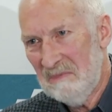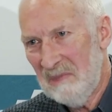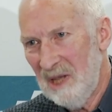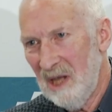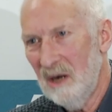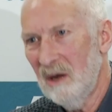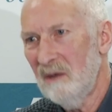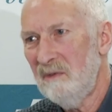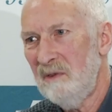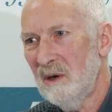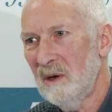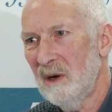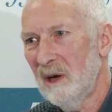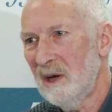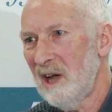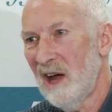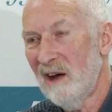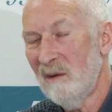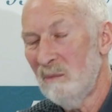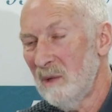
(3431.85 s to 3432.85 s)
you know, if you're a
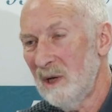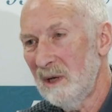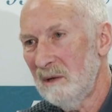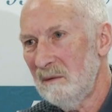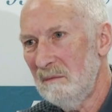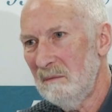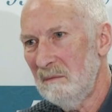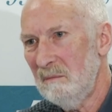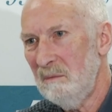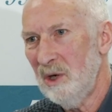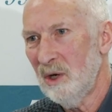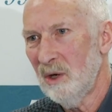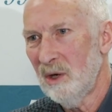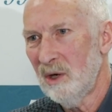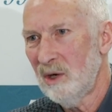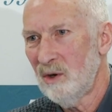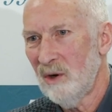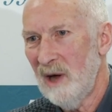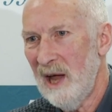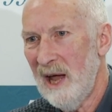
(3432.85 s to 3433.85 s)
government
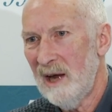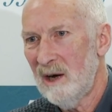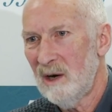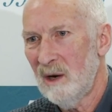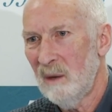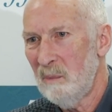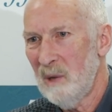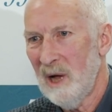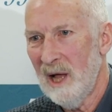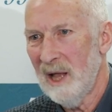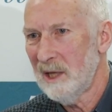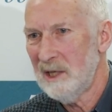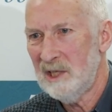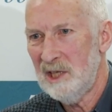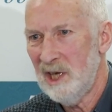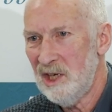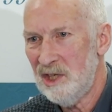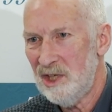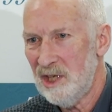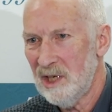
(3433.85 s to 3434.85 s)
bureaucrat or a
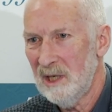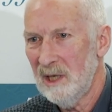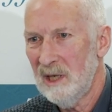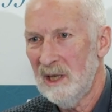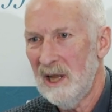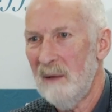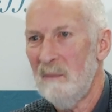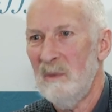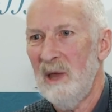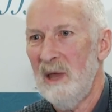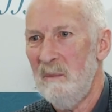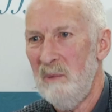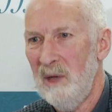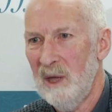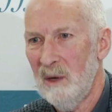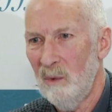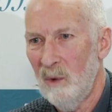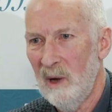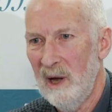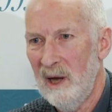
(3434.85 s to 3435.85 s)
politician, that may be
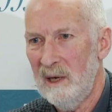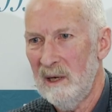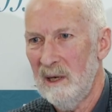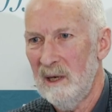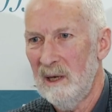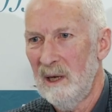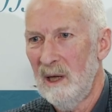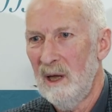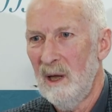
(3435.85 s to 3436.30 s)
a way to